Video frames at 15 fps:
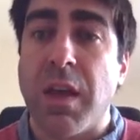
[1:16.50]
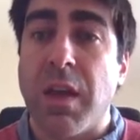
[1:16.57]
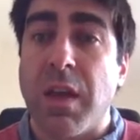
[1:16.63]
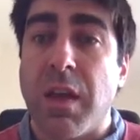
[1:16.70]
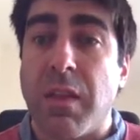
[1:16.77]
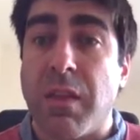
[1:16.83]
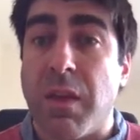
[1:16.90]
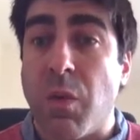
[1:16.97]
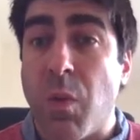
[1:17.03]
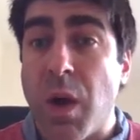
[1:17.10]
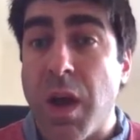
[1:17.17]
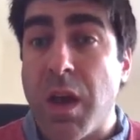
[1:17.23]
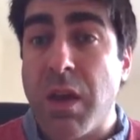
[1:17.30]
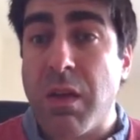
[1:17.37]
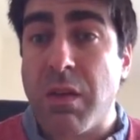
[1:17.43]
the
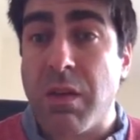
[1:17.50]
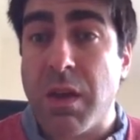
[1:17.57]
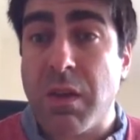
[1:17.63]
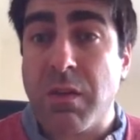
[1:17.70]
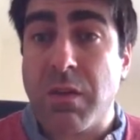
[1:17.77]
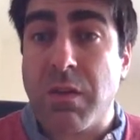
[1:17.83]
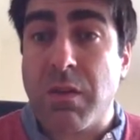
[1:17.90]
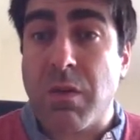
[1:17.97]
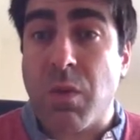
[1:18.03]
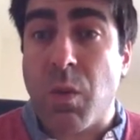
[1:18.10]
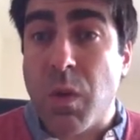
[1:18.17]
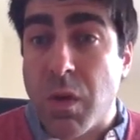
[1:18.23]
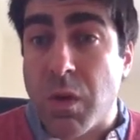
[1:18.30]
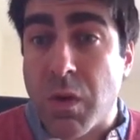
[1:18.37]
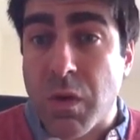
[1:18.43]
way it
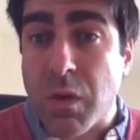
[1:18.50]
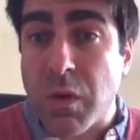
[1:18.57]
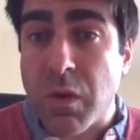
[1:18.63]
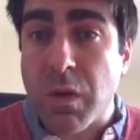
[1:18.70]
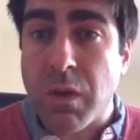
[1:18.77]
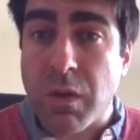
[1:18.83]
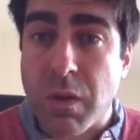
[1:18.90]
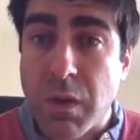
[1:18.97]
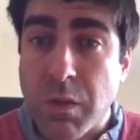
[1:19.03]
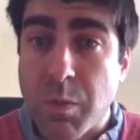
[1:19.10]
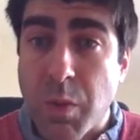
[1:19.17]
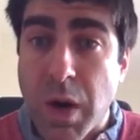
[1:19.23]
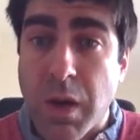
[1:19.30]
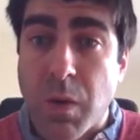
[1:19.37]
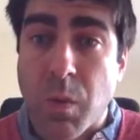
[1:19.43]
works, this
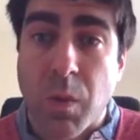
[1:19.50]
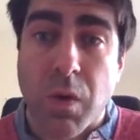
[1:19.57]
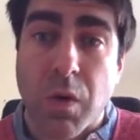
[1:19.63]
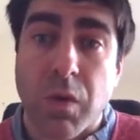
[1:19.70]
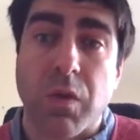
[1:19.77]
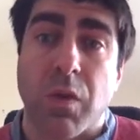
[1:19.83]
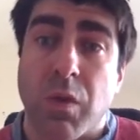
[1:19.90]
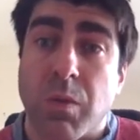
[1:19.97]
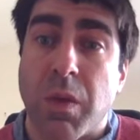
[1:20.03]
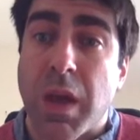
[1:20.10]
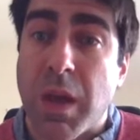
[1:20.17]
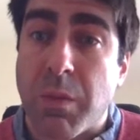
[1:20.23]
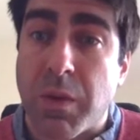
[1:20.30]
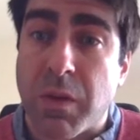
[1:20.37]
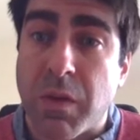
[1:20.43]
brain works, or
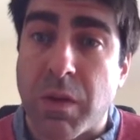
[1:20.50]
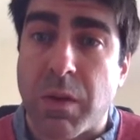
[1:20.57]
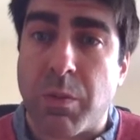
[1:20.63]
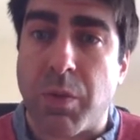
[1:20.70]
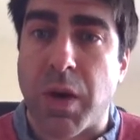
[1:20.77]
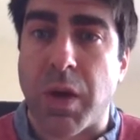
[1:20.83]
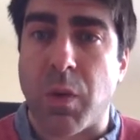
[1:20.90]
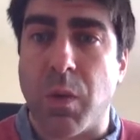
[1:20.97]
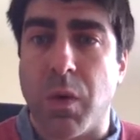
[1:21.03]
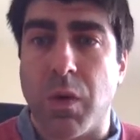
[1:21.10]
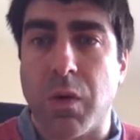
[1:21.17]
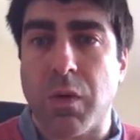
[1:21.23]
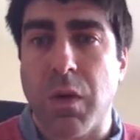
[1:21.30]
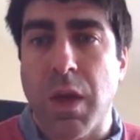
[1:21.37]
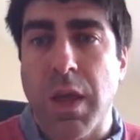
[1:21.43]
every single brain
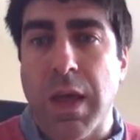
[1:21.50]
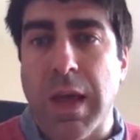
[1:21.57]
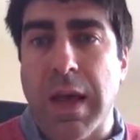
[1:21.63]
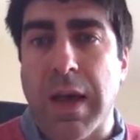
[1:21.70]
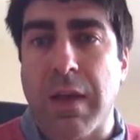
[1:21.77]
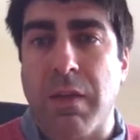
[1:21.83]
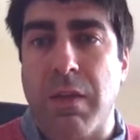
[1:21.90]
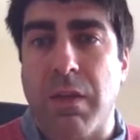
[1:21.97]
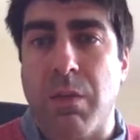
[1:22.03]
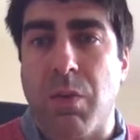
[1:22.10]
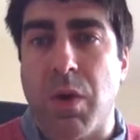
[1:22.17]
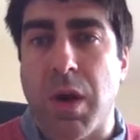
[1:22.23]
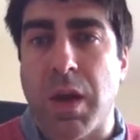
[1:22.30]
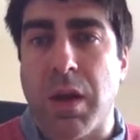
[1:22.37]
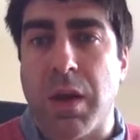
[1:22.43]
works, and the
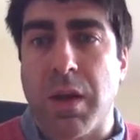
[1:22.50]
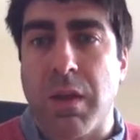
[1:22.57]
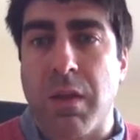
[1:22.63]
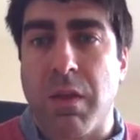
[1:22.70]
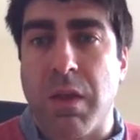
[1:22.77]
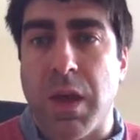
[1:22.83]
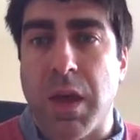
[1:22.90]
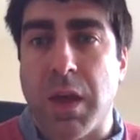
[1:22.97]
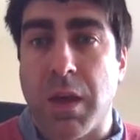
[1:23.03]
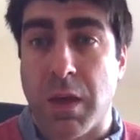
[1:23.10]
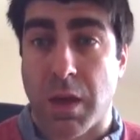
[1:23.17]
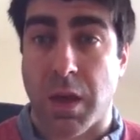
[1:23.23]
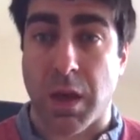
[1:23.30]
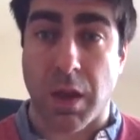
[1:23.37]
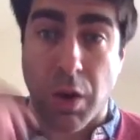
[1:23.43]
brain they
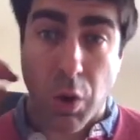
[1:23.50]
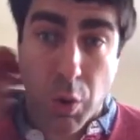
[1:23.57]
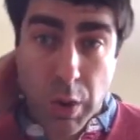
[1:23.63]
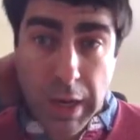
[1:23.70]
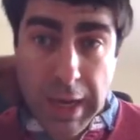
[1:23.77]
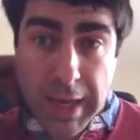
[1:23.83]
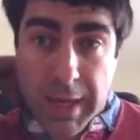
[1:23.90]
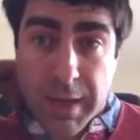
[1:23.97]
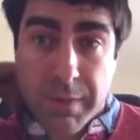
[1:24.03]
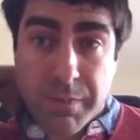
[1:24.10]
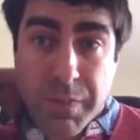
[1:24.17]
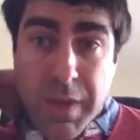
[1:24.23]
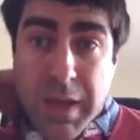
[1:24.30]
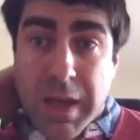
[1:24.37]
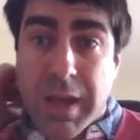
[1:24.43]
look like.
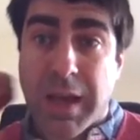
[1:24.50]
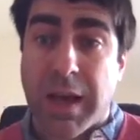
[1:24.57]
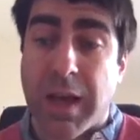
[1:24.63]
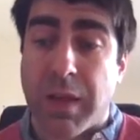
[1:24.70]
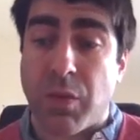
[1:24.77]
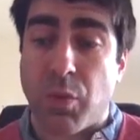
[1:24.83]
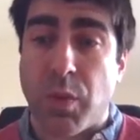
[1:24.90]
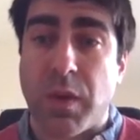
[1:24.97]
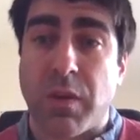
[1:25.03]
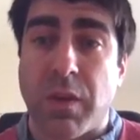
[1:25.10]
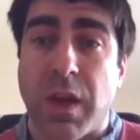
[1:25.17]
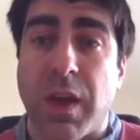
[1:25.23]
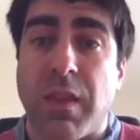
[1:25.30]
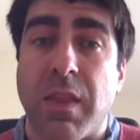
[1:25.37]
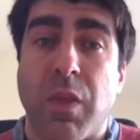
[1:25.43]
And we
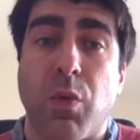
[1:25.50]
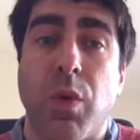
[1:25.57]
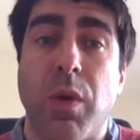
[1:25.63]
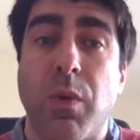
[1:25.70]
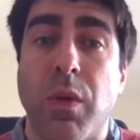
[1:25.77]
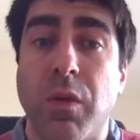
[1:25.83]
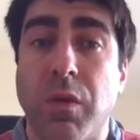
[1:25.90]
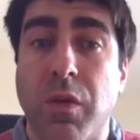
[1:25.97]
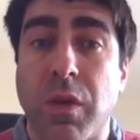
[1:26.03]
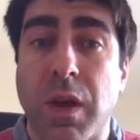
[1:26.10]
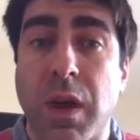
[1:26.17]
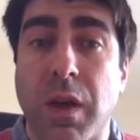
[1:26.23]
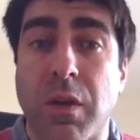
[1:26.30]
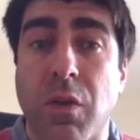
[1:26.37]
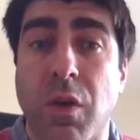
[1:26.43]
say that we want to
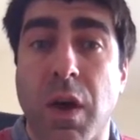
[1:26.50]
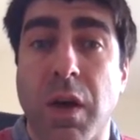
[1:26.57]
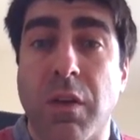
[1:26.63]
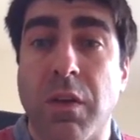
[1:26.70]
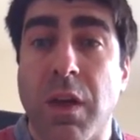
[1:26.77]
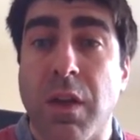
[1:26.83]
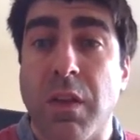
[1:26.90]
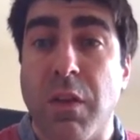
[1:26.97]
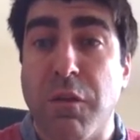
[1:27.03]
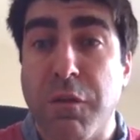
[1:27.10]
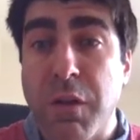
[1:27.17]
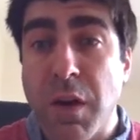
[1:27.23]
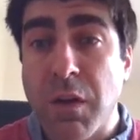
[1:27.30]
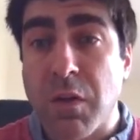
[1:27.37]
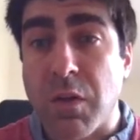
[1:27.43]
characterize the
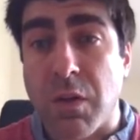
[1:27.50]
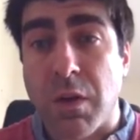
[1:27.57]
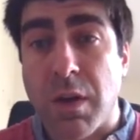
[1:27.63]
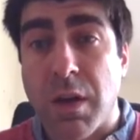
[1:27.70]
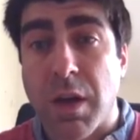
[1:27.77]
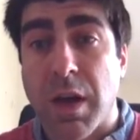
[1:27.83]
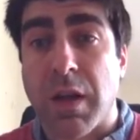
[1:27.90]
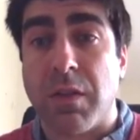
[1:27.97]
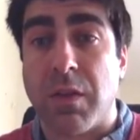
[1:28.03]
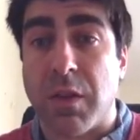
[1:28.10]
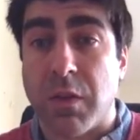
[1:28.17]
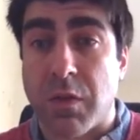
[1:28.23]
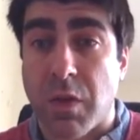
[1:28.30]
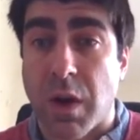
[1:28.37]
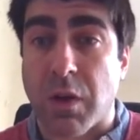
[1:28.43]
function and the
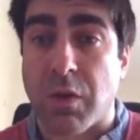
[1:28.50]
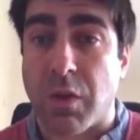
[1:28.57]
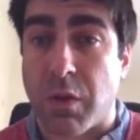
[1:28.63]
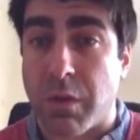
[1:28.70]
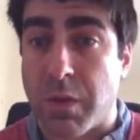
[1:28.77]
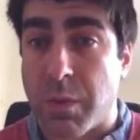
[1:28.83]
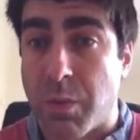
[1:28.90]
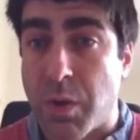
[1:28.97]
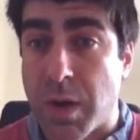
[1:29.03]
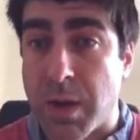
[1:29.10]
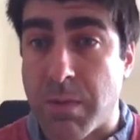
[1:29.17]
structure of the brain.